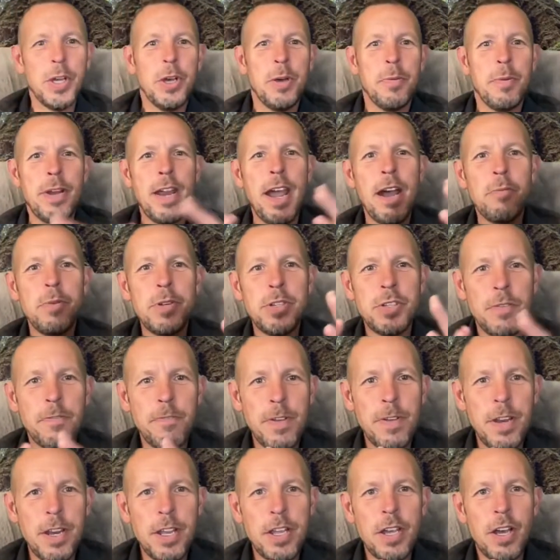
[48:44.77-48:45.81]
But that was a
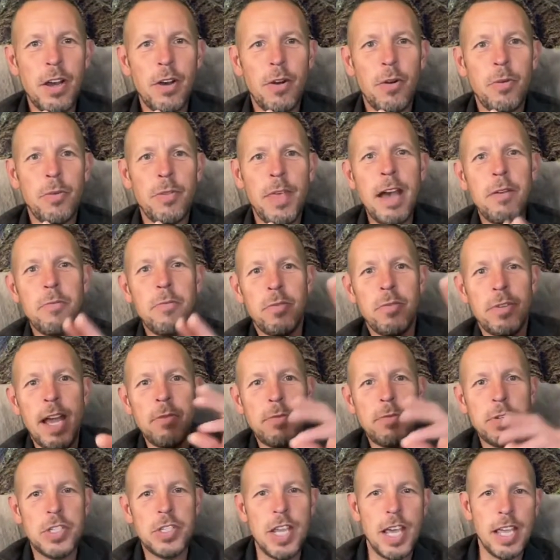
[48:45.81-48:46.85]
video that
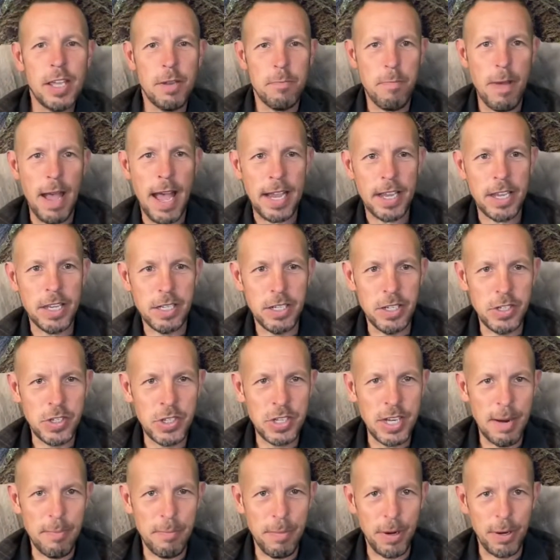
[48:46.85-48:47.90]
was taken back in
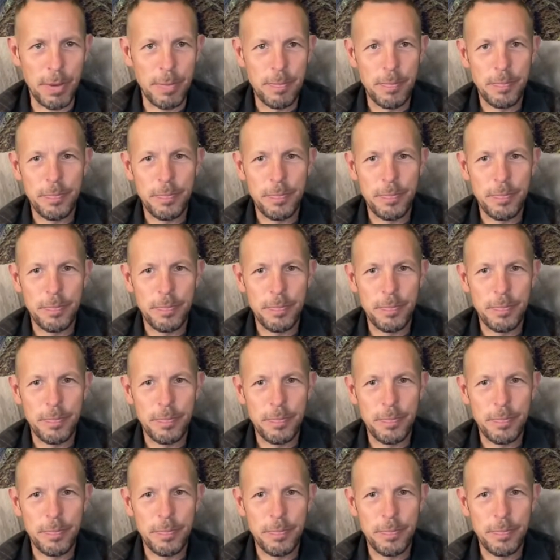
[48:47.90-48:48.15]
December,